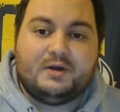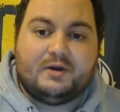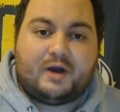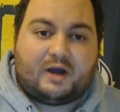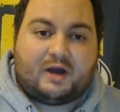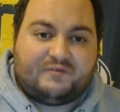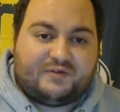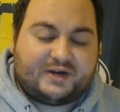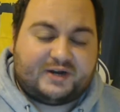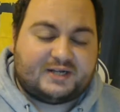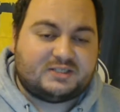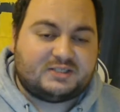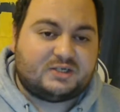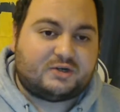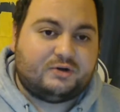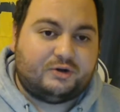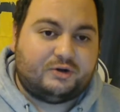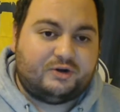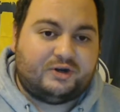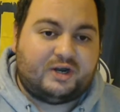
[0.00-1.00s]
I think it's
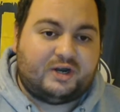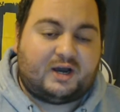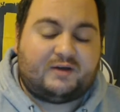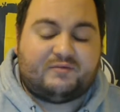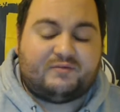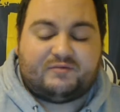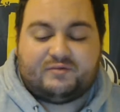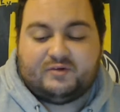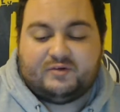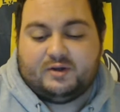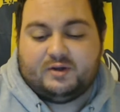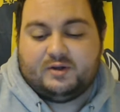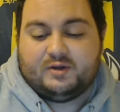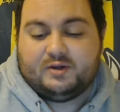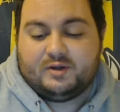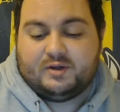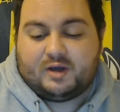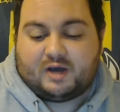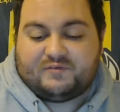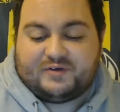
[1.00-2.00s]
good enough
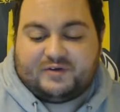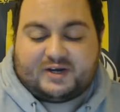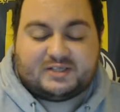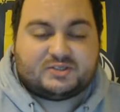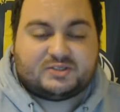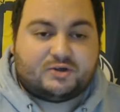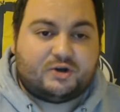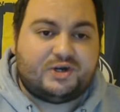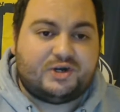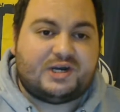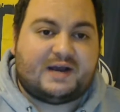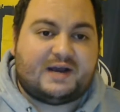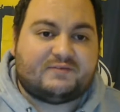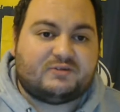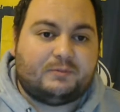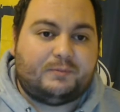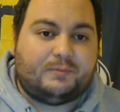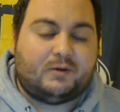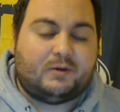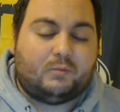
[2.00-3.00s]

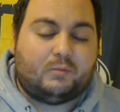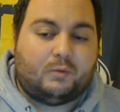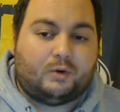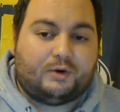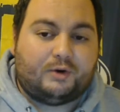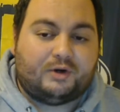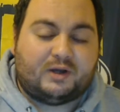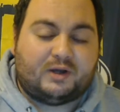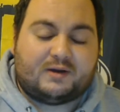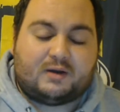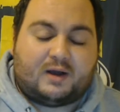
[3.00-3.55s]
to be awarded.